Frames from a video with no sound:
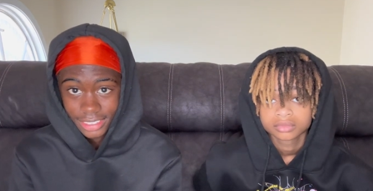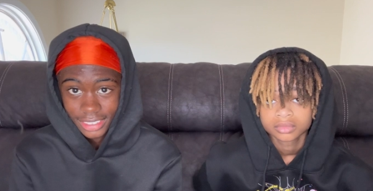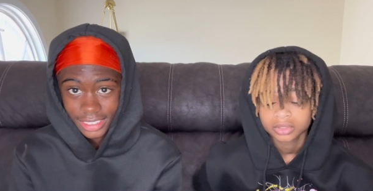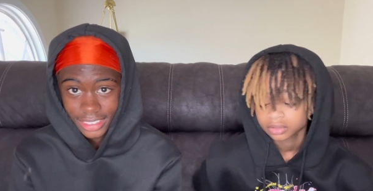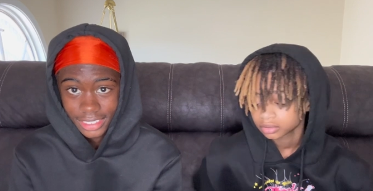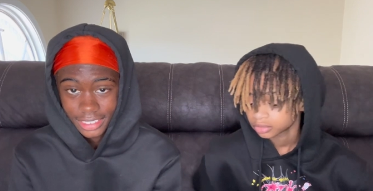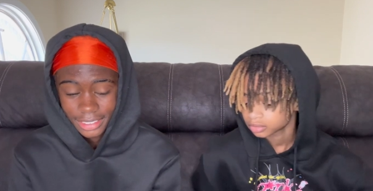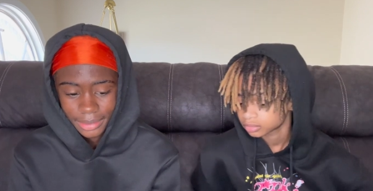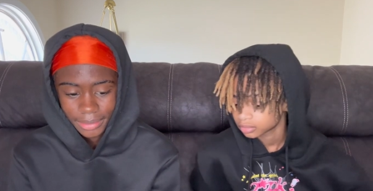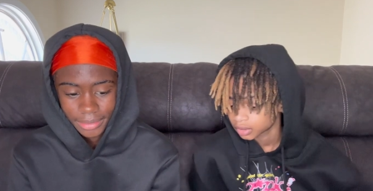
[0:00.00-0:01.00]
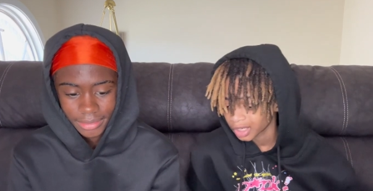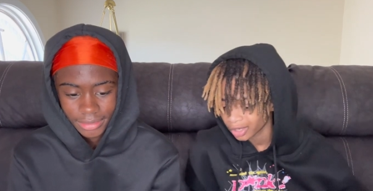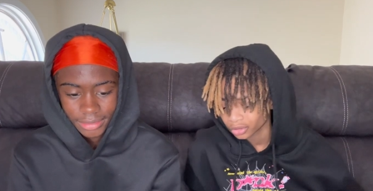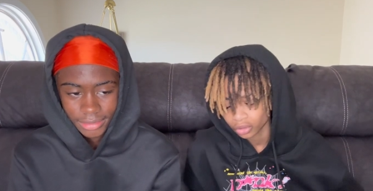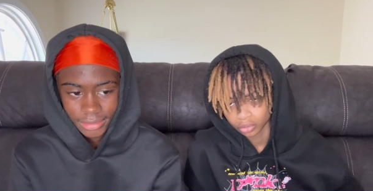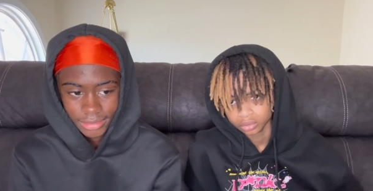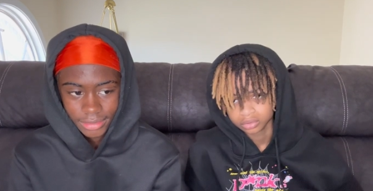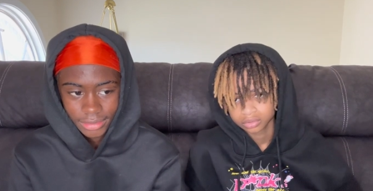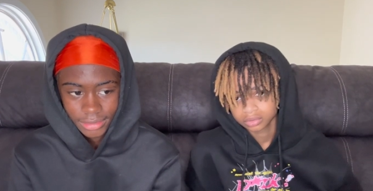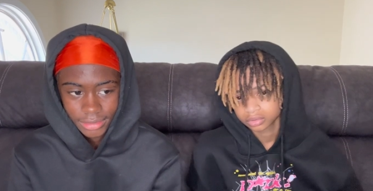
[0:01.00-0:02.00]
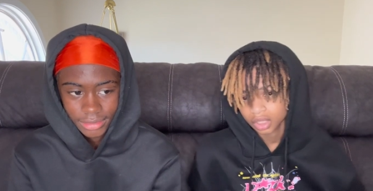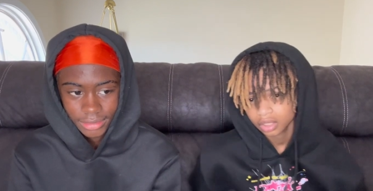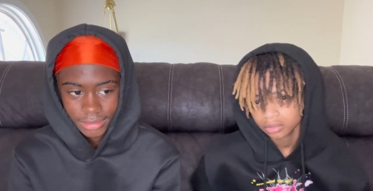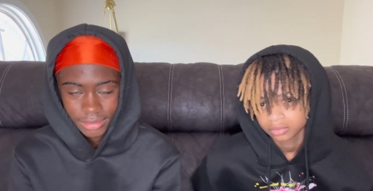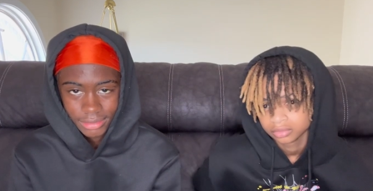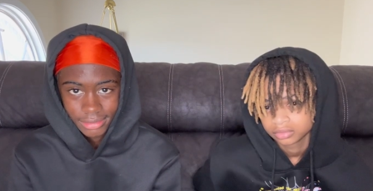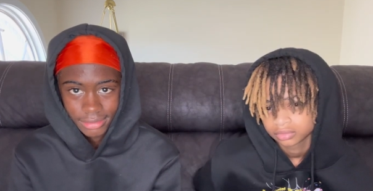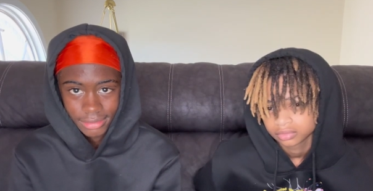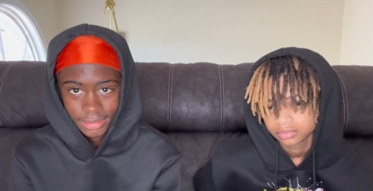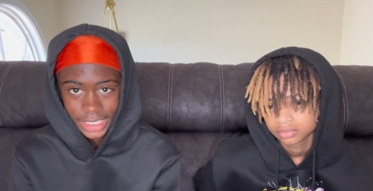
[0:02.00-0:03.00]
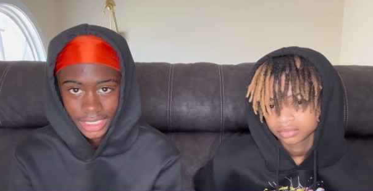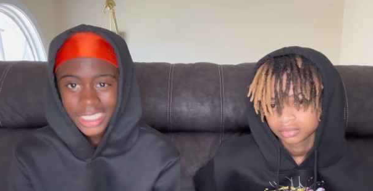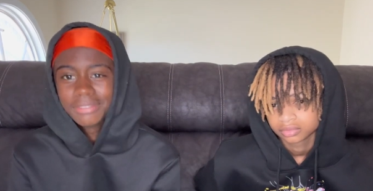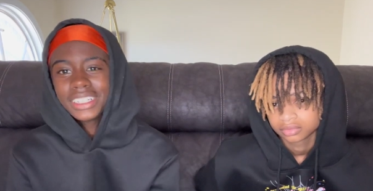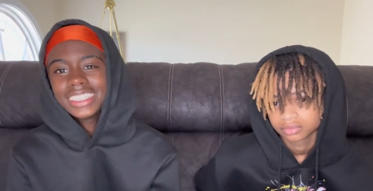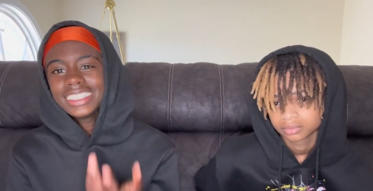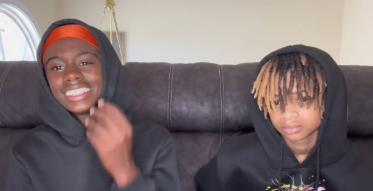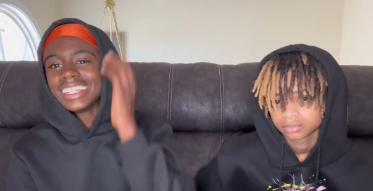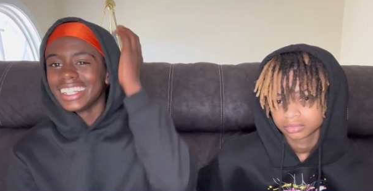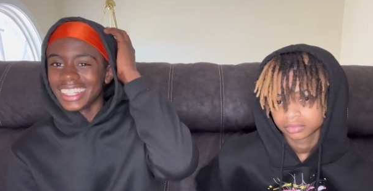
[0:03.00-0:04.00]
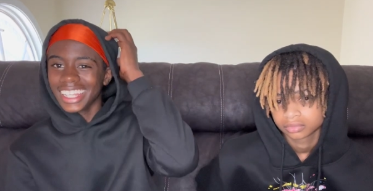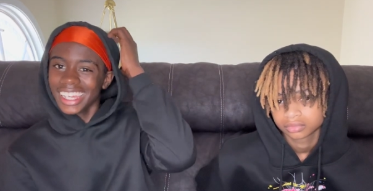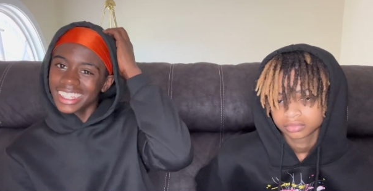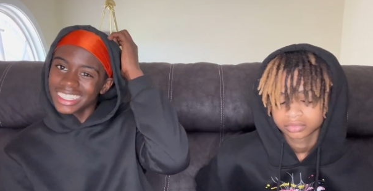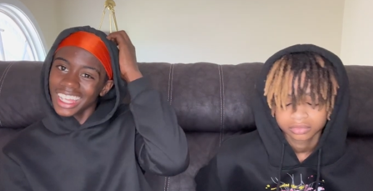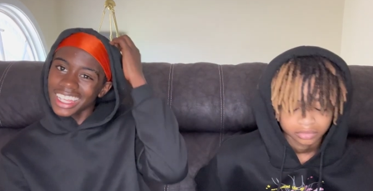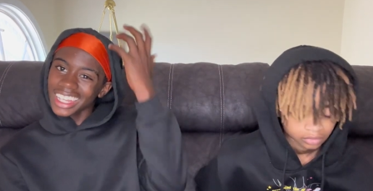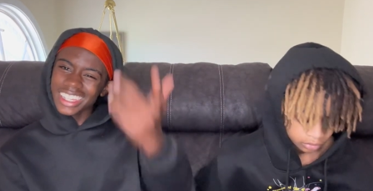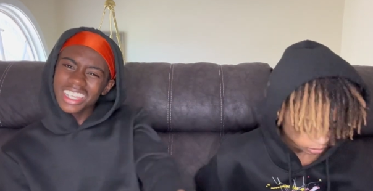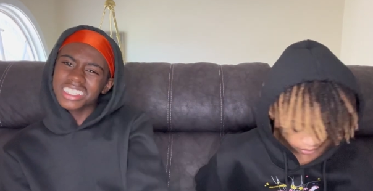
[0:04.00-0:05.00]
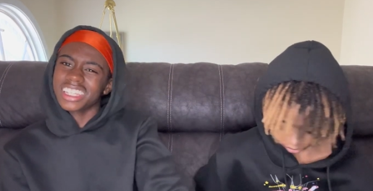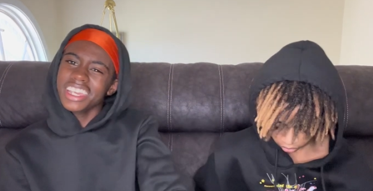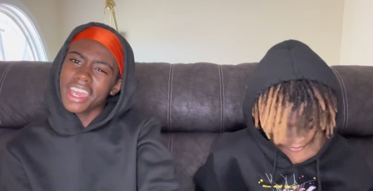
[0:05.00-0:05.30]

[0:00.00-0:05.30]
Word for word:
Speaker 1: Oh, how though? How?
Speaker 2: Bro, just like y'all like y'all stay